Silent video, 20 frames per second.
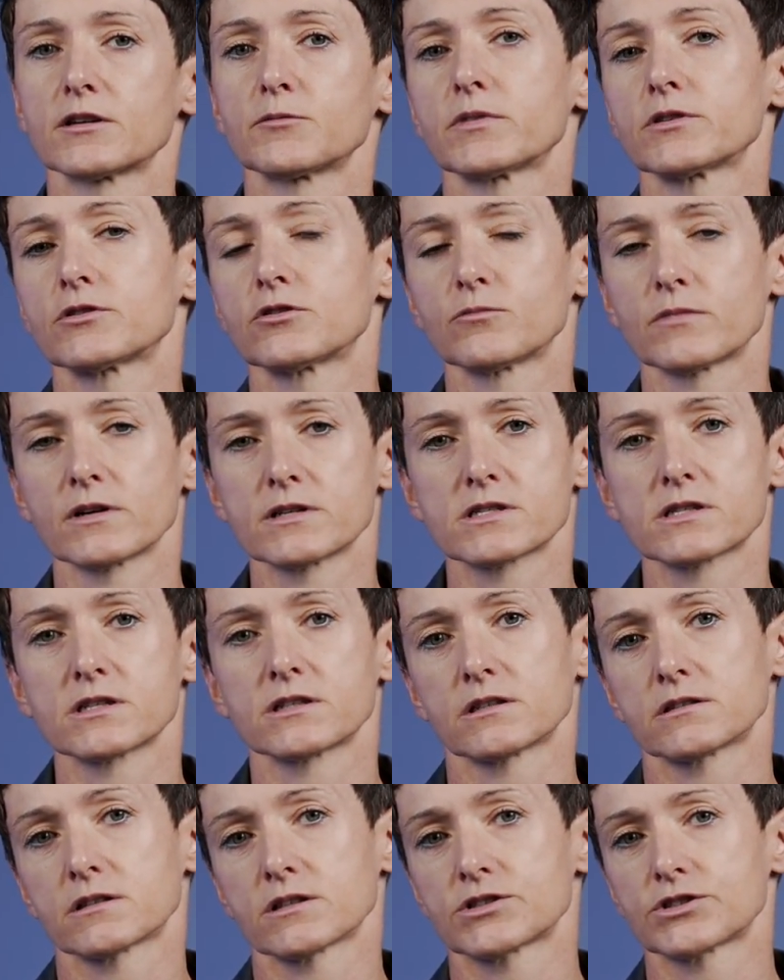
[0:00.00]
but you might see
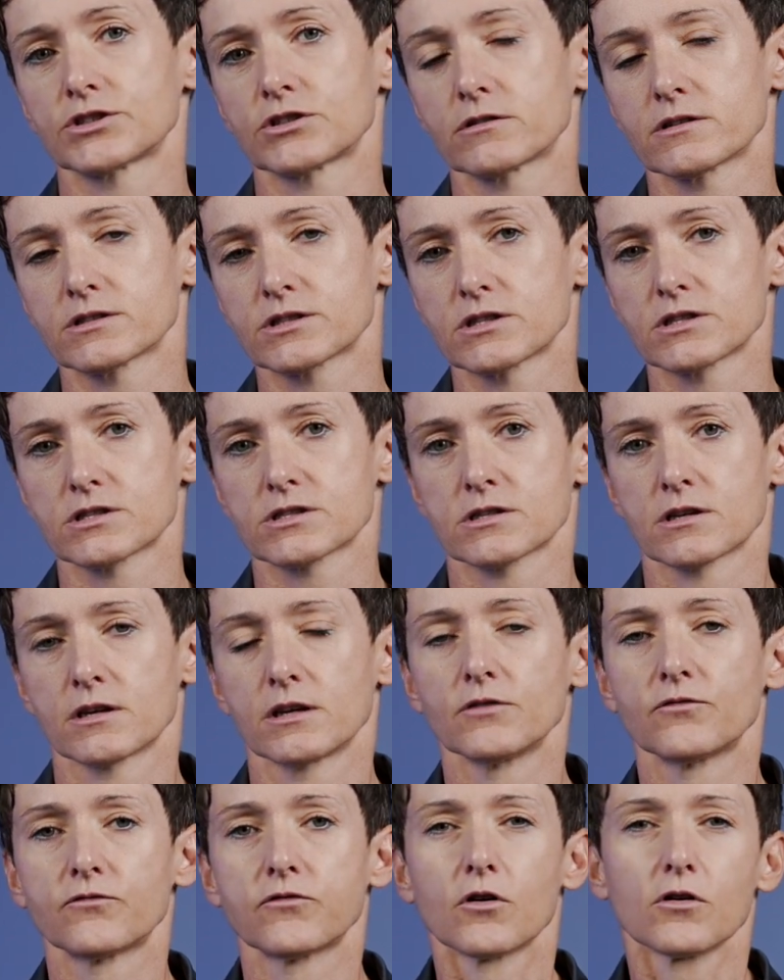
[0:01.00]
that the series is
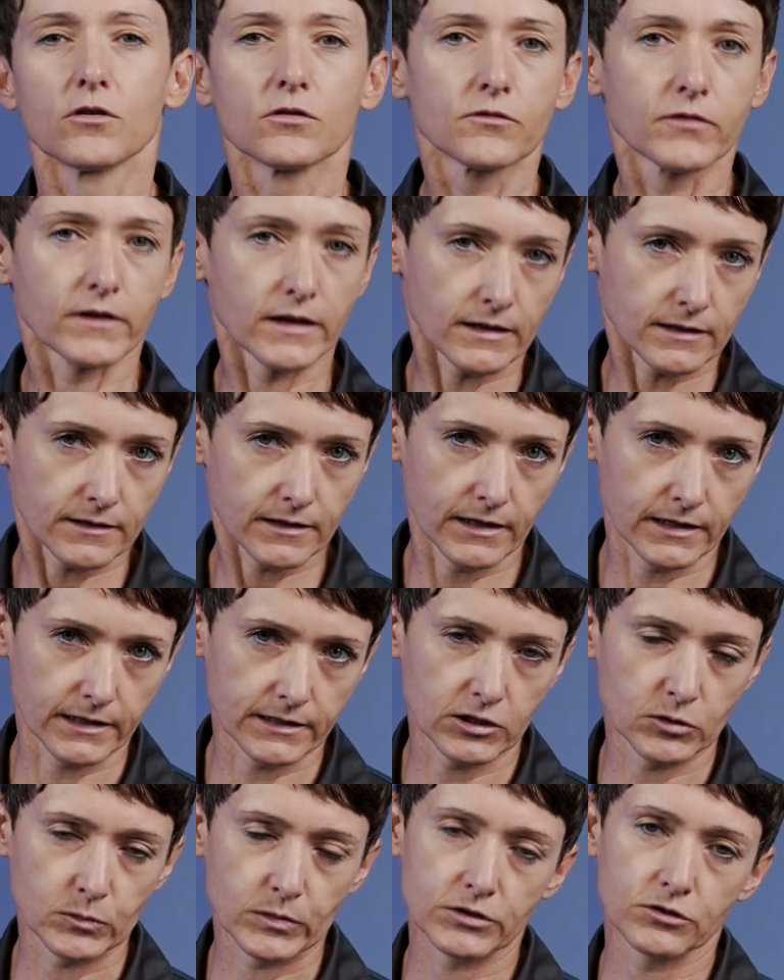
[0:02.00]
evolving a
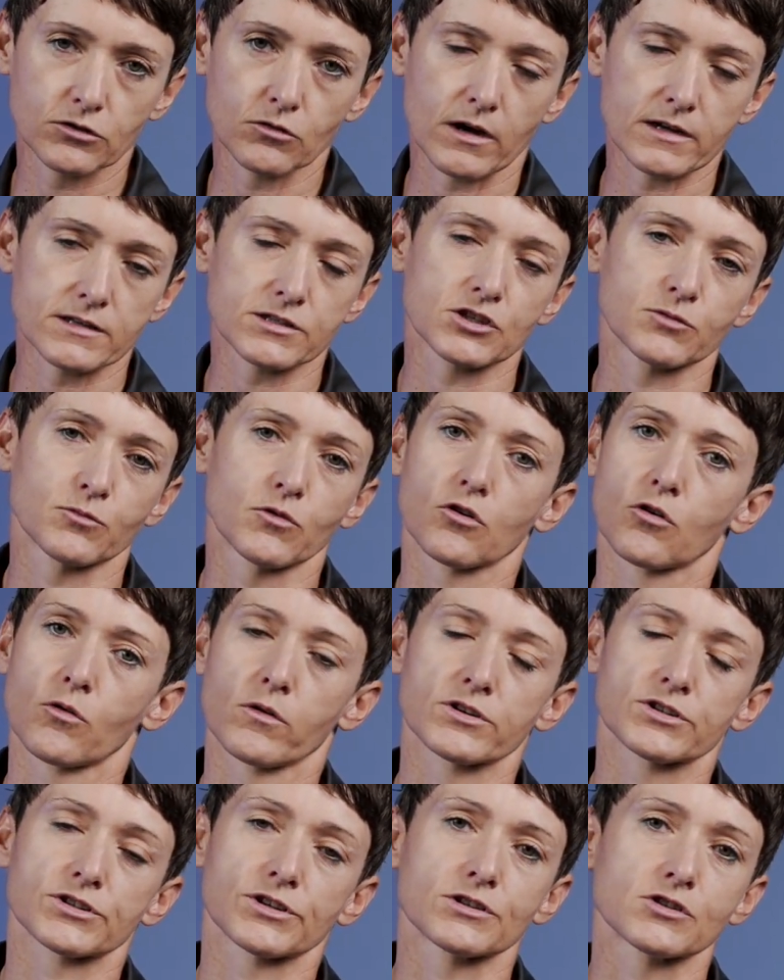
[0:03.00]
little bit to answer more
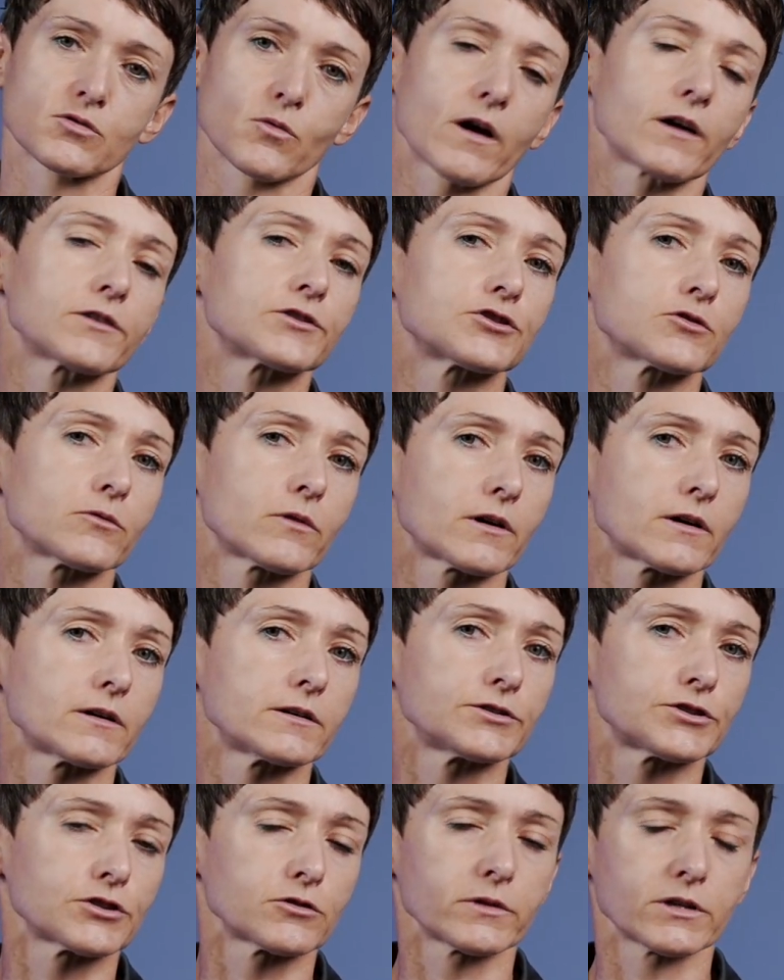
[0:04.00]
questions why
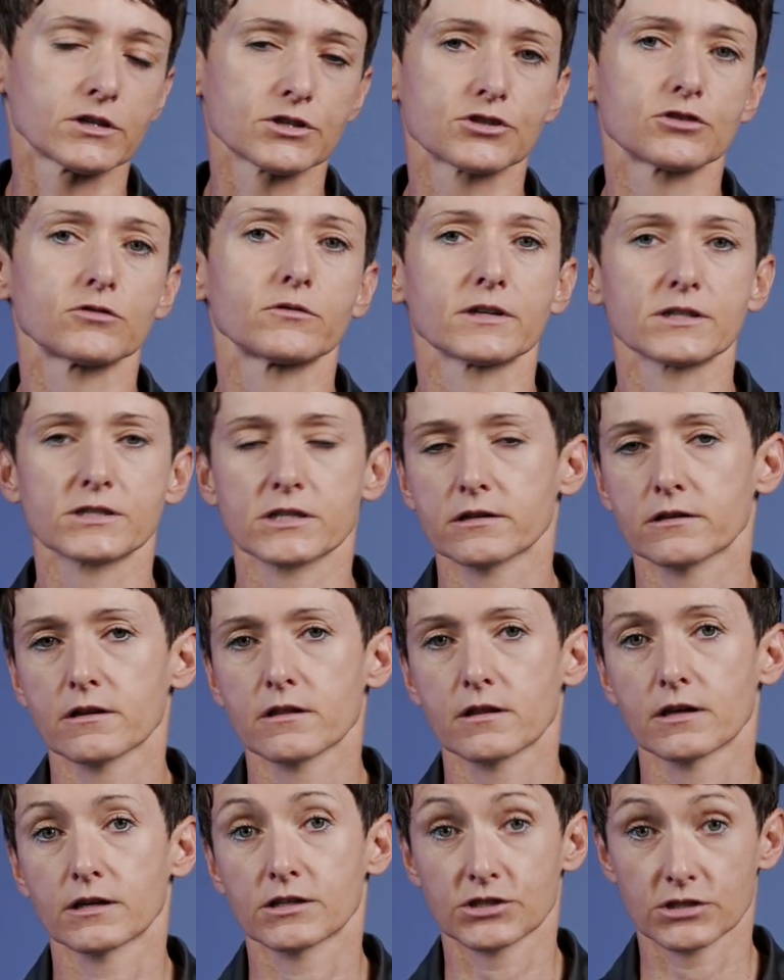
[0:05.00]
Dewey is doing certain
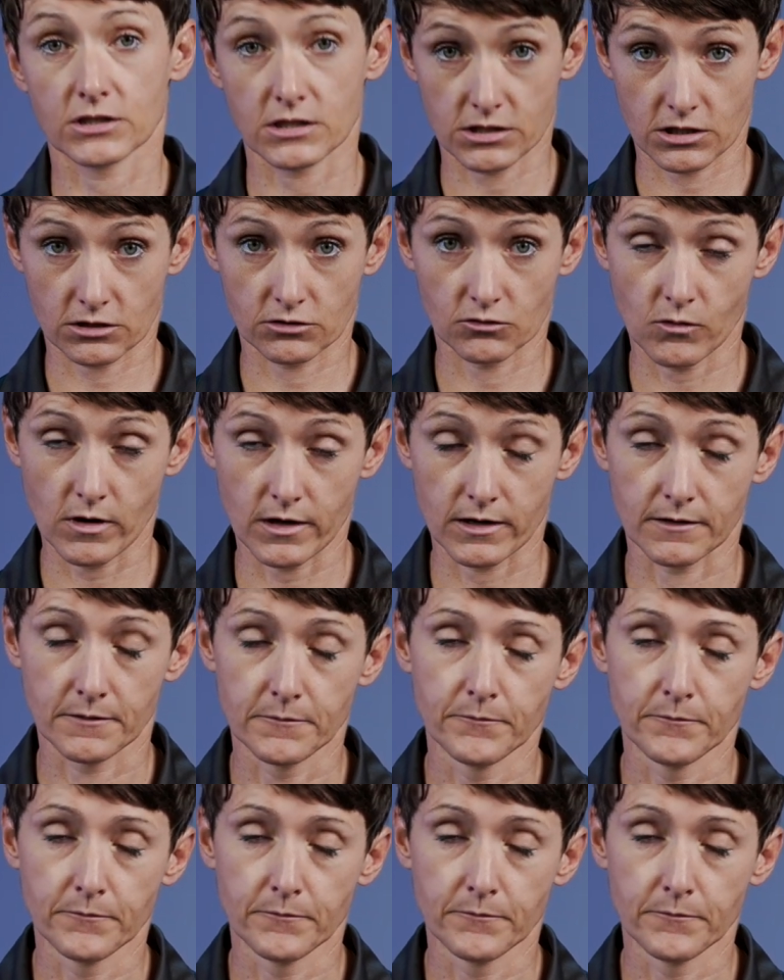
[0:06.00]
things in a certain way.